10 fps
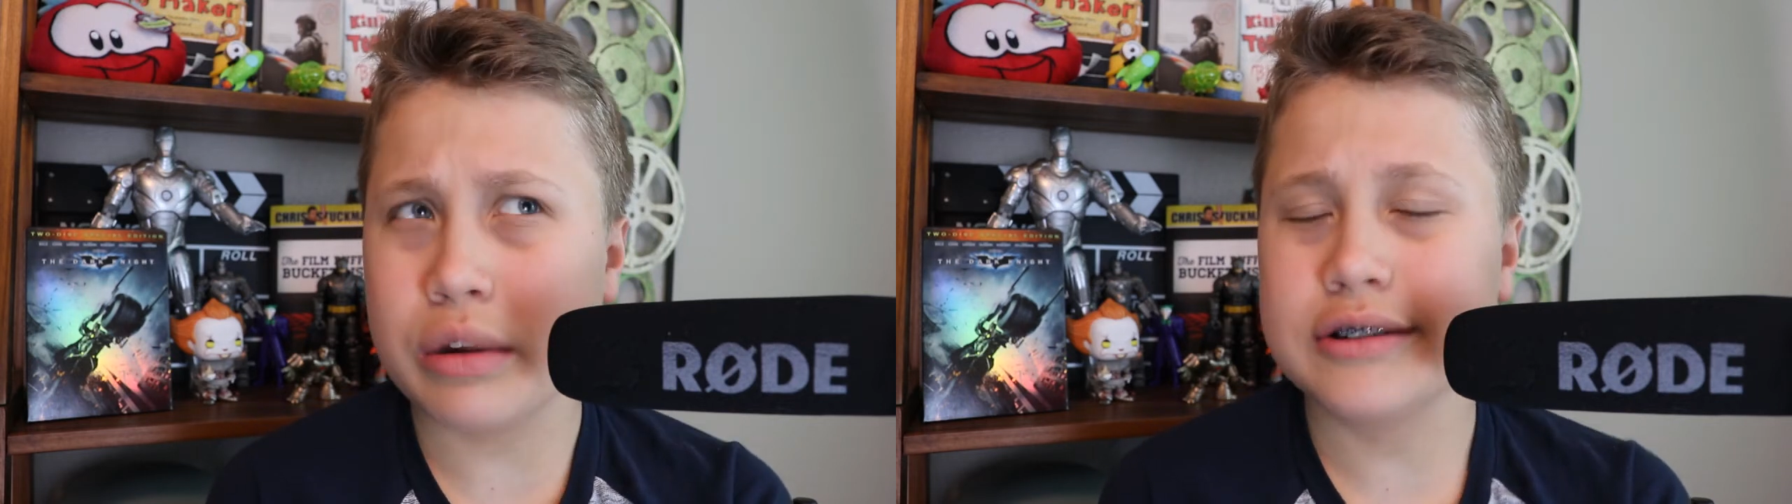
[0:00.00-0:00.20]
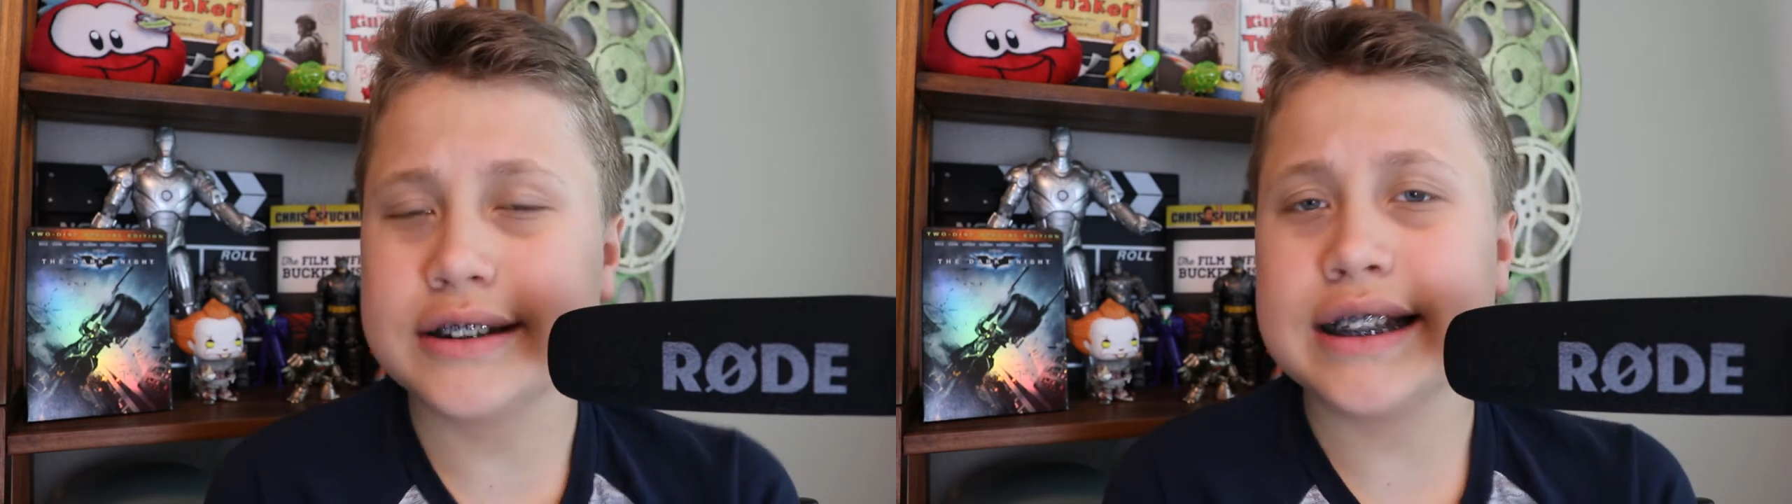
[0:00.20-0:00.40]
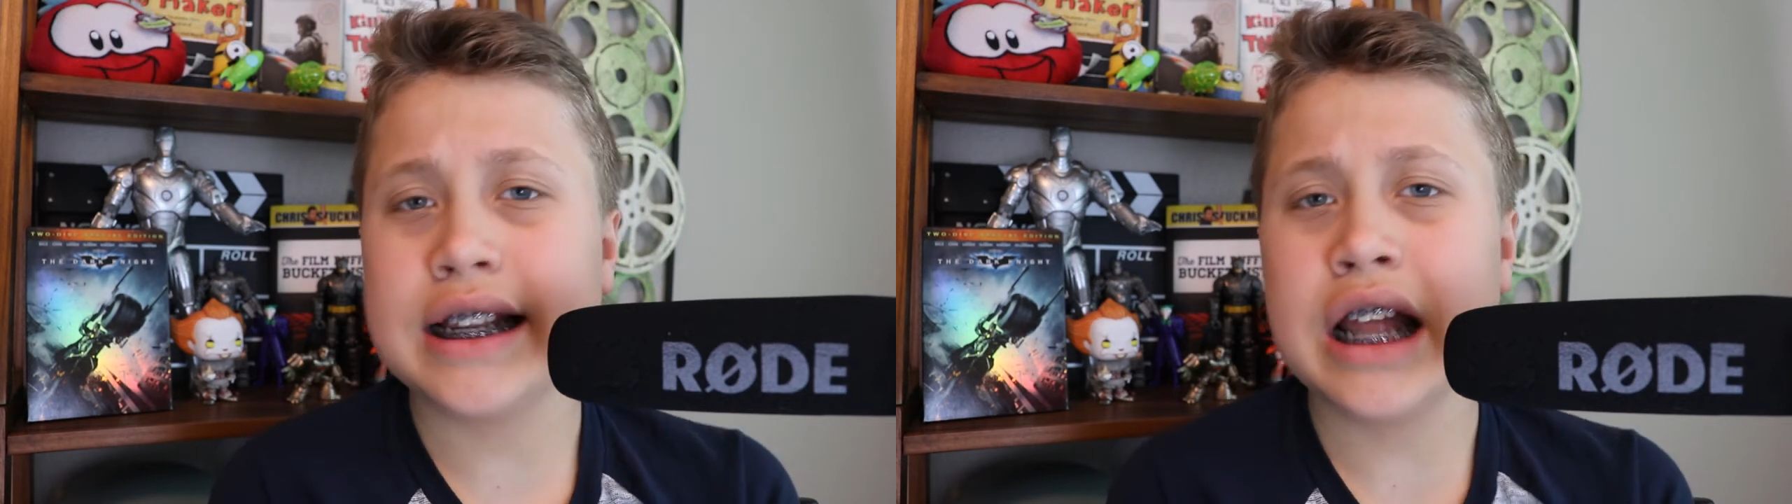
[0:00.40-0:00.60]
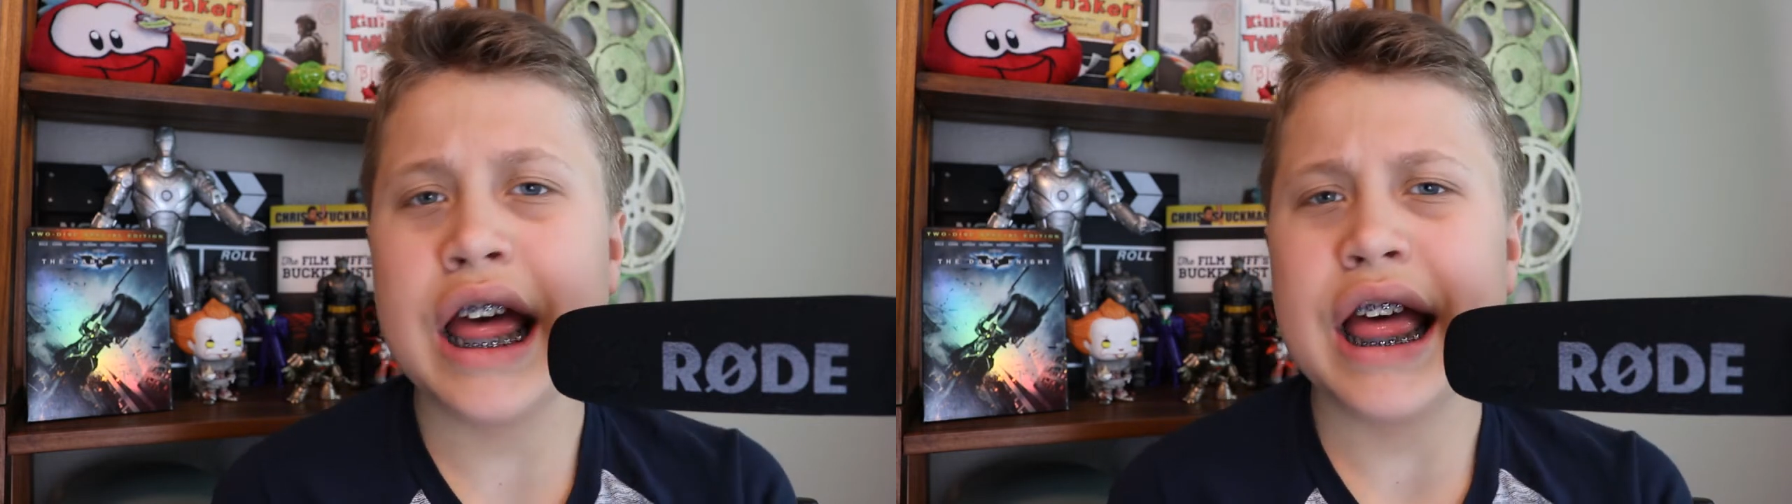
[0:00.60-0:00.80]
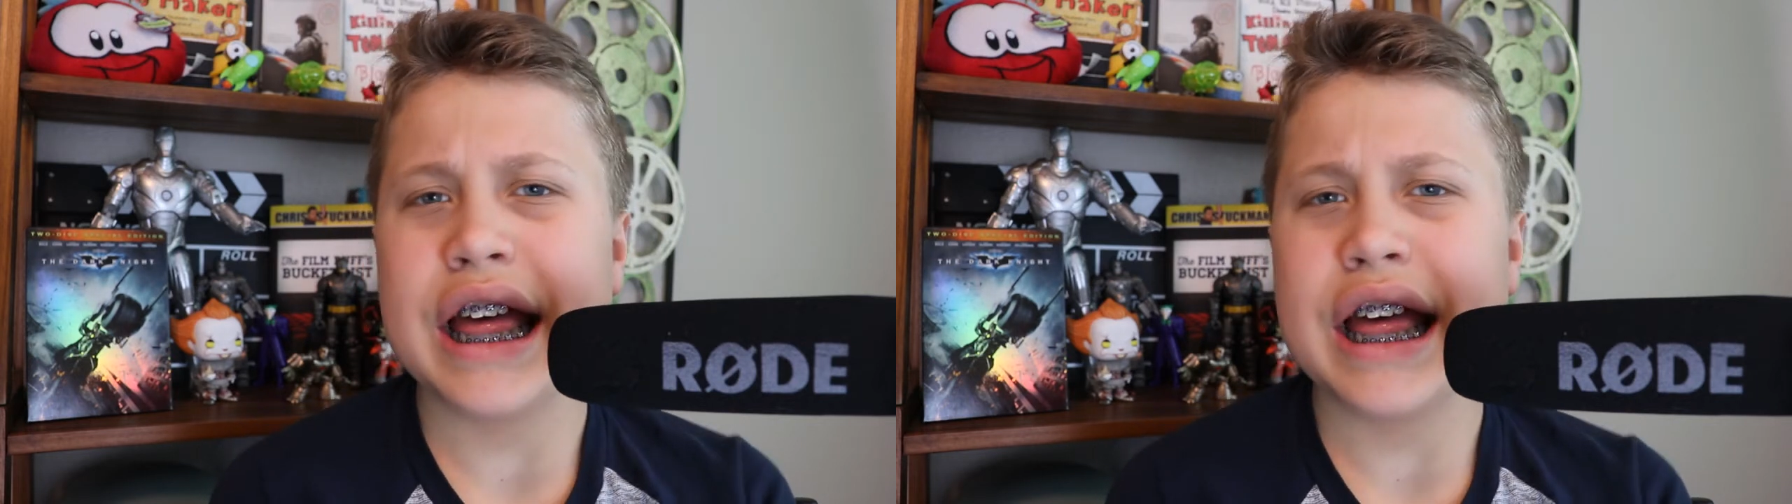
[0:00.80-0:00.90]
Wilson.